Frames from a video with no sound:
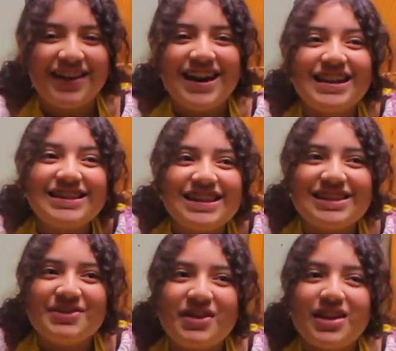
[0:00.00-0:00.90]
It did
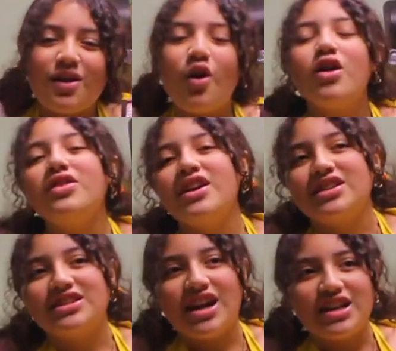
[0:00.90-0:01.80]
seem like, or like
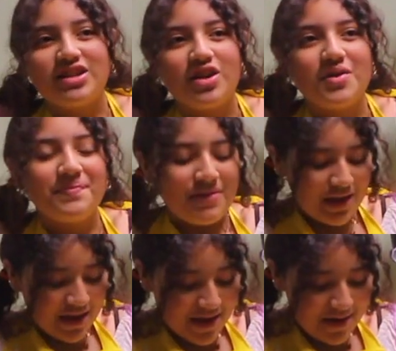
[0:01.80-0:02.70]
a slideshow.
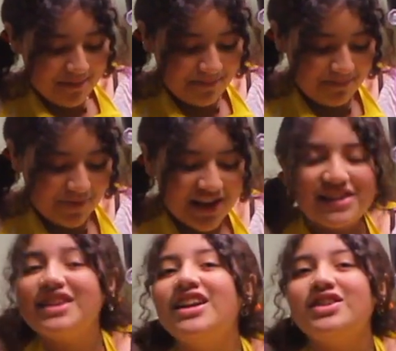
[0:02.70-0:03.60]
But
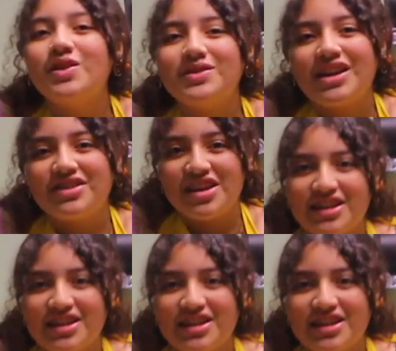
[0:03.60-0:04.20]
instead I chose like the